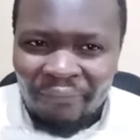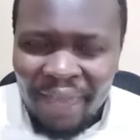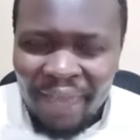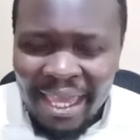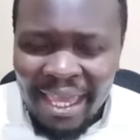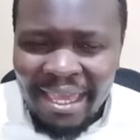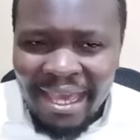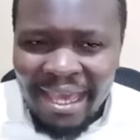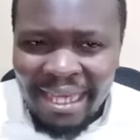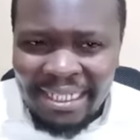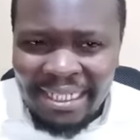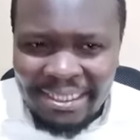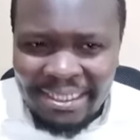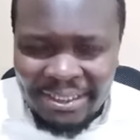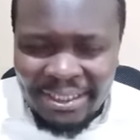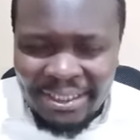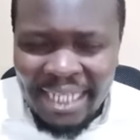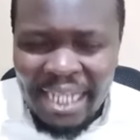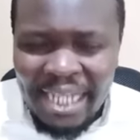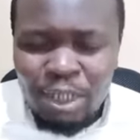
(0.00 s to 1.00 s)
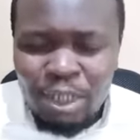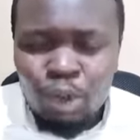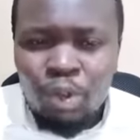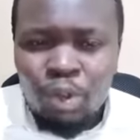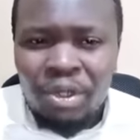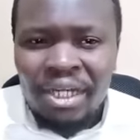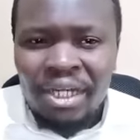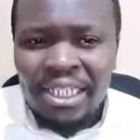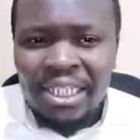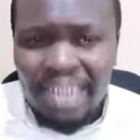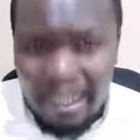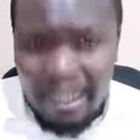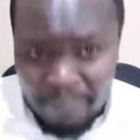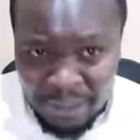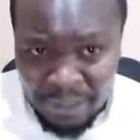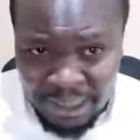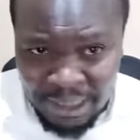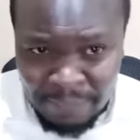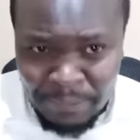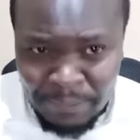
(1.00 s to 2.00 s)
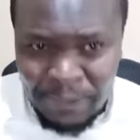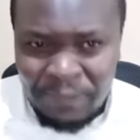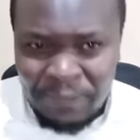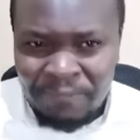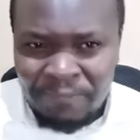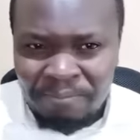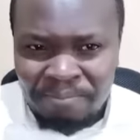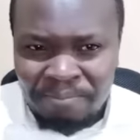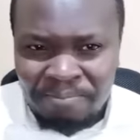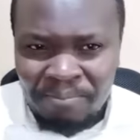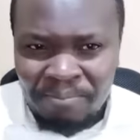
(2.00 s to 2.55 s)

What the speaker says: They are trying to create a perception.